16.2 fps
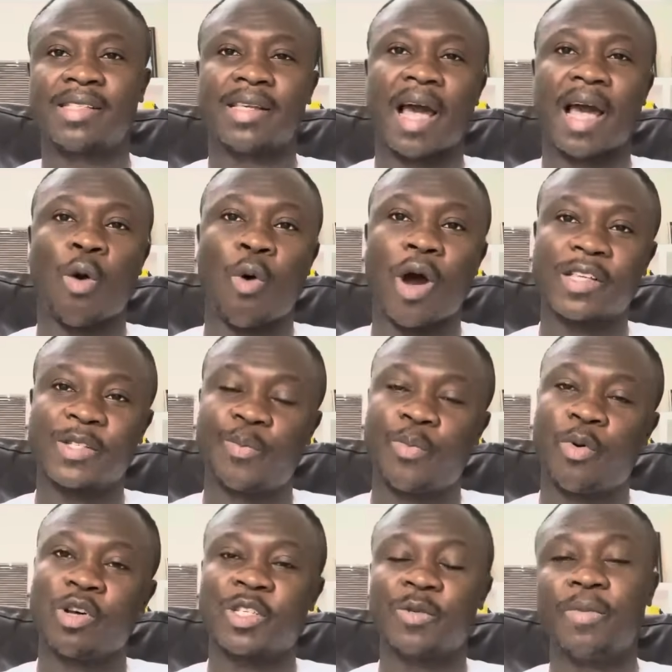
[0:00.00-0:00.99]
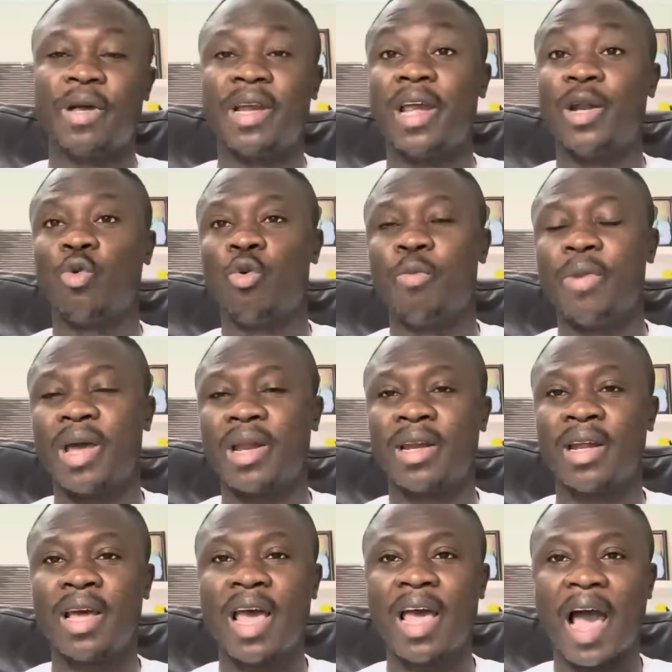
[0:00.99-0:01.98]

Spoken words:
our sportsmen and women